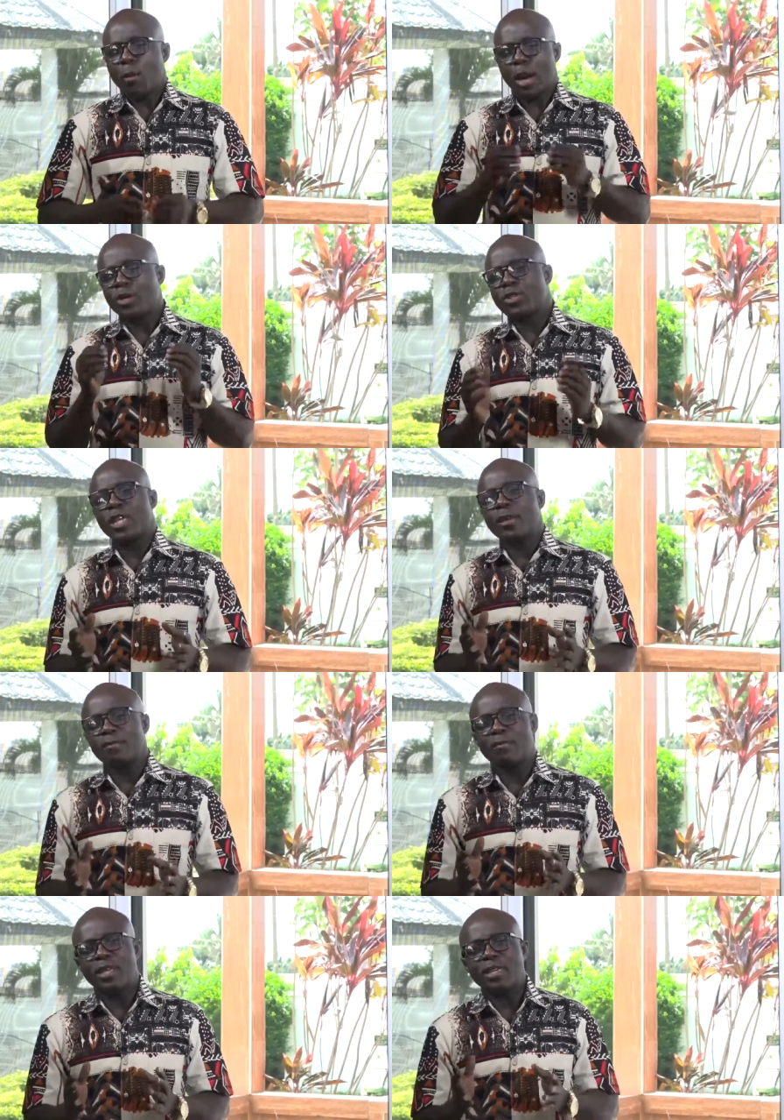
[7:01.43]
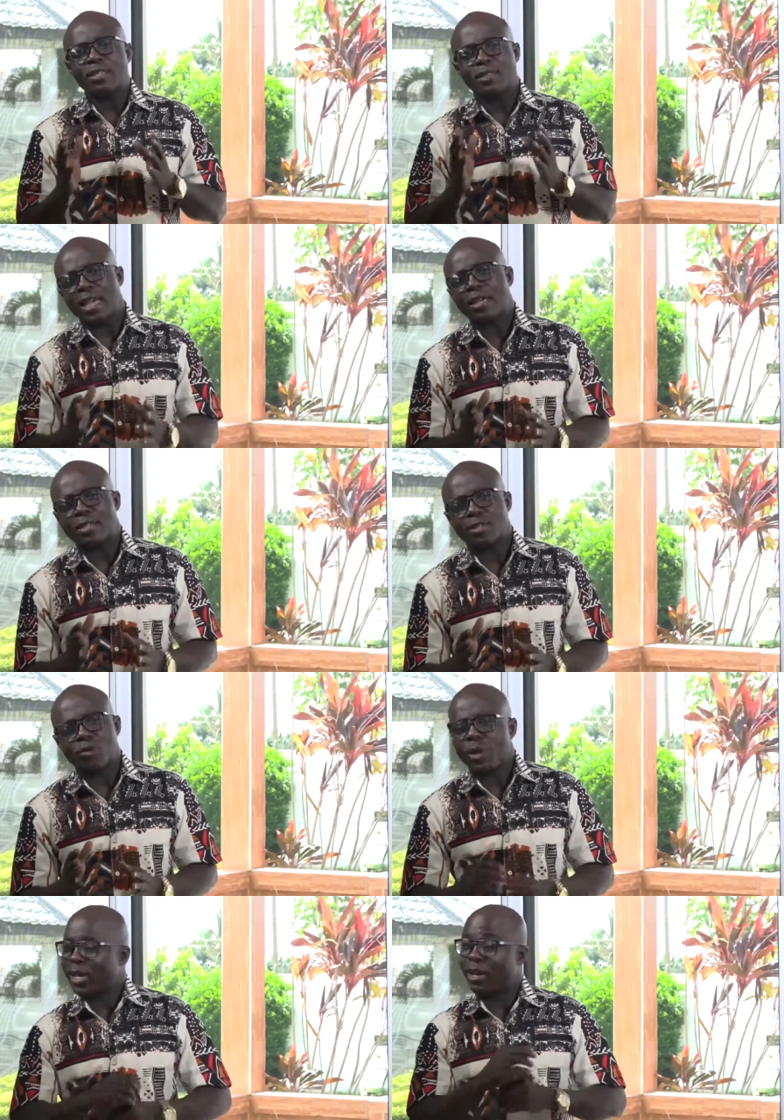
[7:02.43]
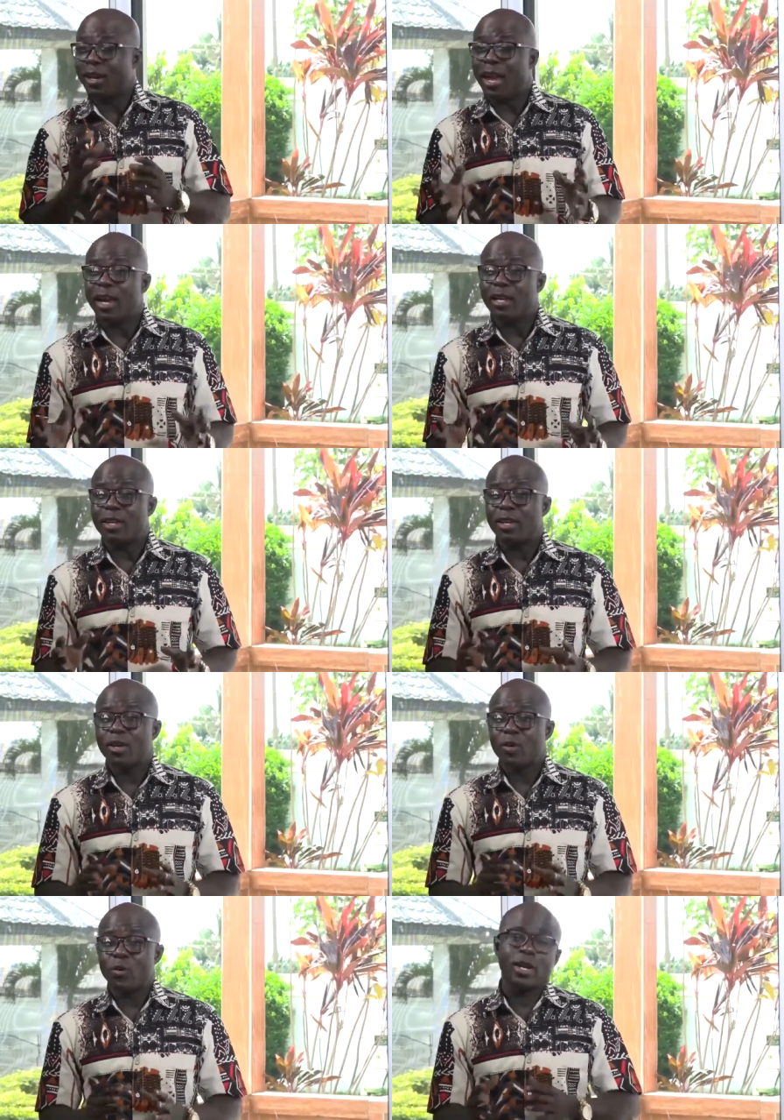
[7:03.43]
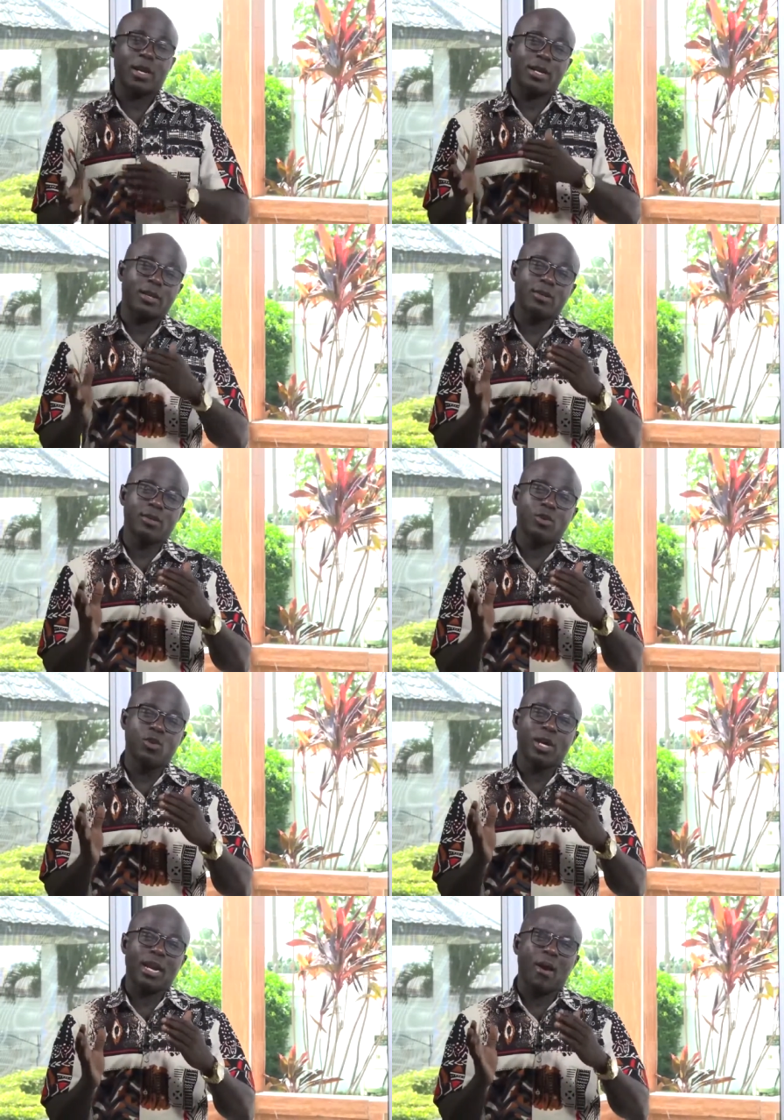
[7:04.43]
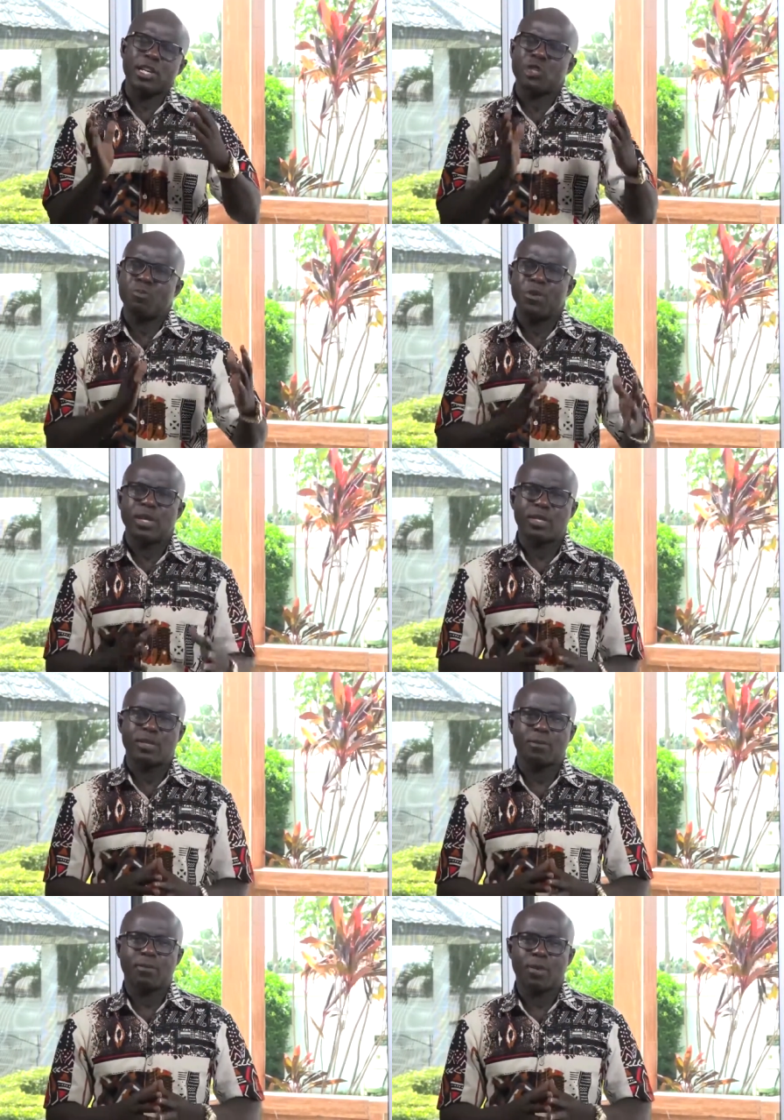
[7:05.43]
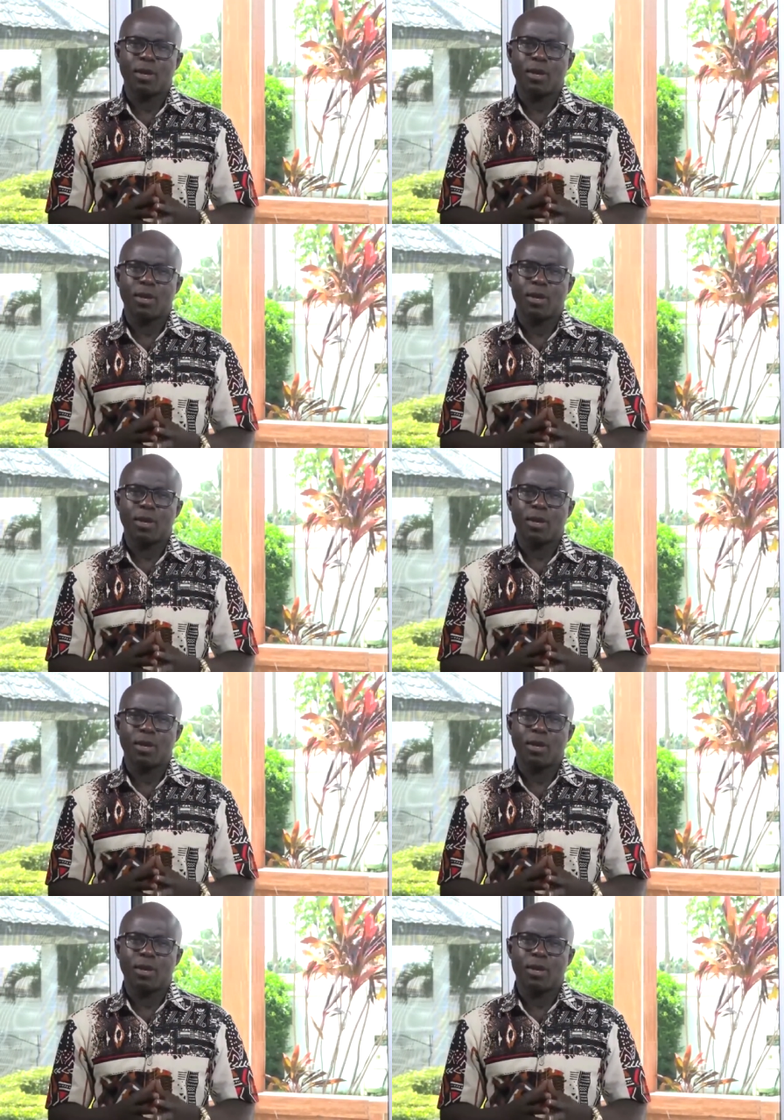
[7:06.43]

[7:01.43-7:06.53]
But you see, these things we can learn, we can look at our experiences.